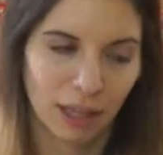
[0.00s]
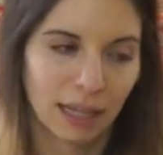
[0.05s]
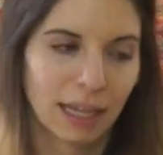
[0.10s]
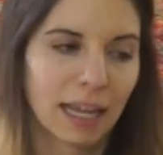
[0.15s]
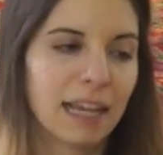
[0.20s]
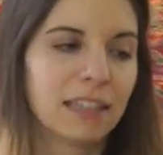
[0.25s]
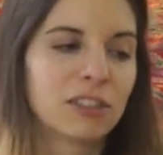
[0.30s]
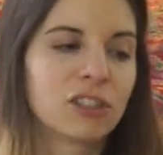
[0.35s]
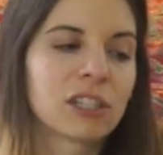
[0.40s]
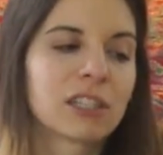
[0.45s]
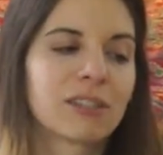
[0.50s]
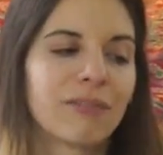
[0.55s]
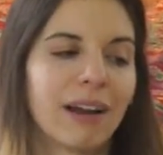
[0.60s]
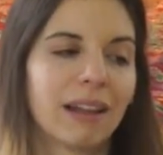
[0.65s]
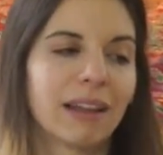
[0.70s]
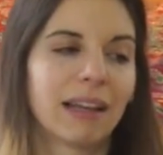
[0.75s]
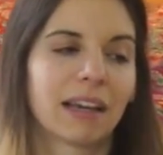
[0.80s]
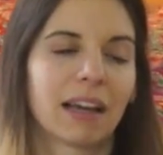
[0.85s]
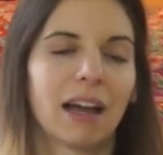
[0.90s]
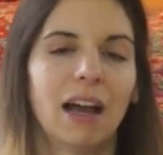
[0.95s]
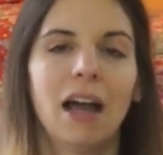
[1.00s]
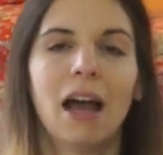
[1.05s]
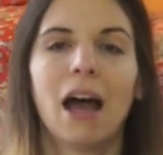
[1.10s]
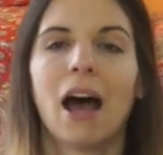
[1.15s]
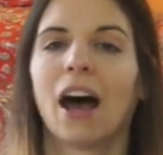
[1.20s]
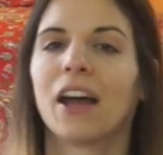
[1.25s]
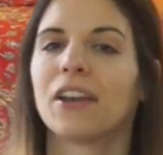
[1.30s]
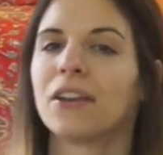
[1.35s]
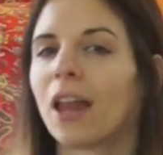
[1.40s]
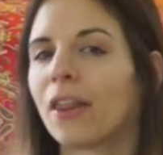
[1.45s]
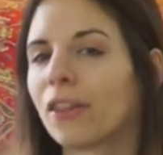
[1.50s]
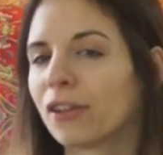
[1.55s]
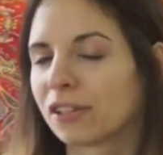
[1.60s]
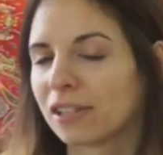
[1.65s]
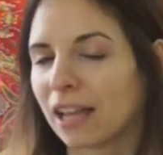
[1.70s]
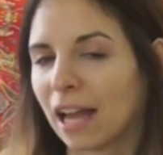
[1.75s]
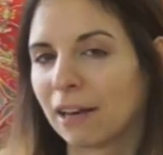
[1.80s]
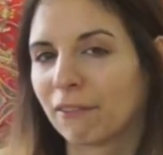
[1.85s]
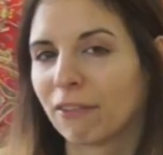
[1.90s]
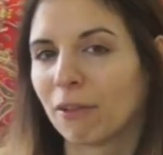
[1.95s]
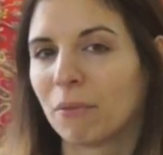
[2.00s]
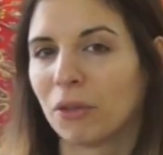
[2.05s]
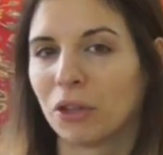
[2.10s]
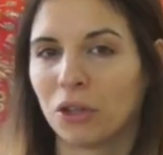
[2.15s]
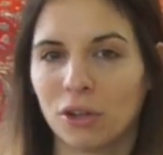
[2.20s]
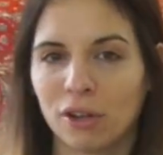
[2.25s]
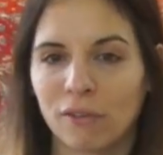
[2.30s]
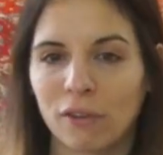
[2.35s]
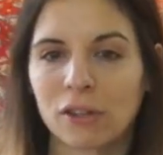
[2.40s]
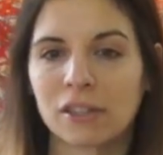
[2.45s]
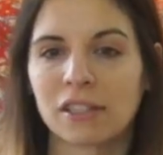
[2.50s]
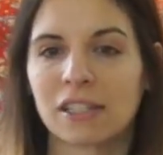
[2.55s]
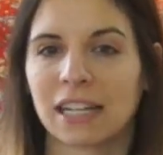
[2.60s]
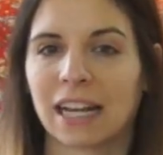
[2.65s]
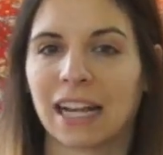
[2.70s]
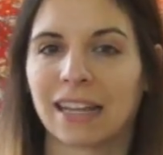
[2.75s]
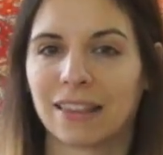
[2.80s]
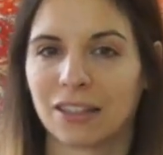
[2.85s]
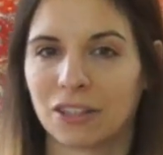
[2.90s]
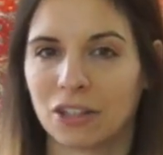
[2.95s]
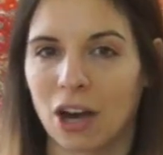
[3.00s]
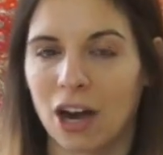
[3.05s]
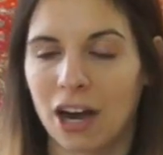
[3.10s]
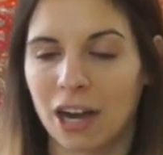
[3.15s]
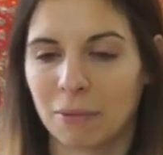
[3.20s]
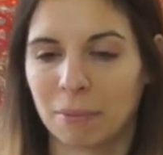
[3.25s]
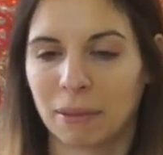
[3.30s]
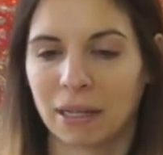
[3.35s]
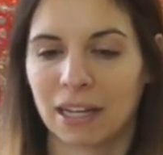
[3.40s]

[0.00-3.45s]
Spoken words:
Like, it just felt like another sign from the universe to get the dog,